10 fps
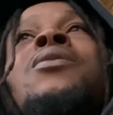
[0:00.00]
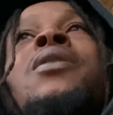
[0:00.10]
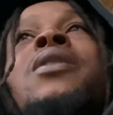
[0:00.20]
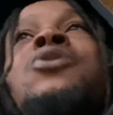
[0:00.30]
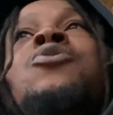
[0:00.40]

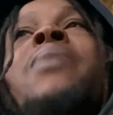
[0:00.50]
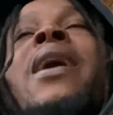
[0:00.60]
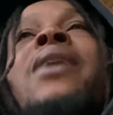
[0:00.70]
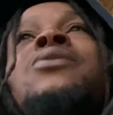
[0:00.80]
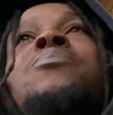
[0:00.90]
get you
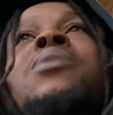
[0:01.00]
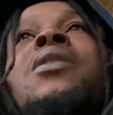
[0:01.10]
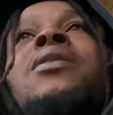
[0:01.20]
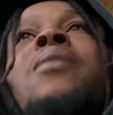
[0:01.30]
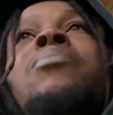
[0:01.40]
back to be
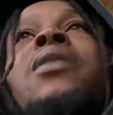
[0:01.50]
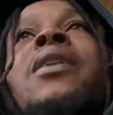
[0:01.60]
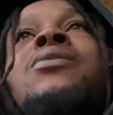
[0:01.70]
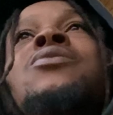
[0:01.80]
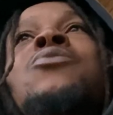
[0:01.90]
in that
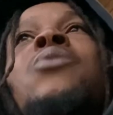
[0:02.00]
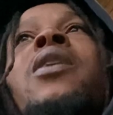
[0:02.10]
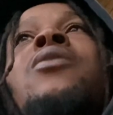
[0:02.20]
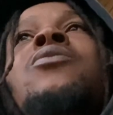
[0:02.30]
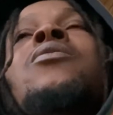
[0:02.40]
place to where
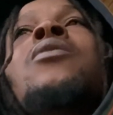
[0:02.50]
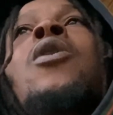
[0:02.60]
you're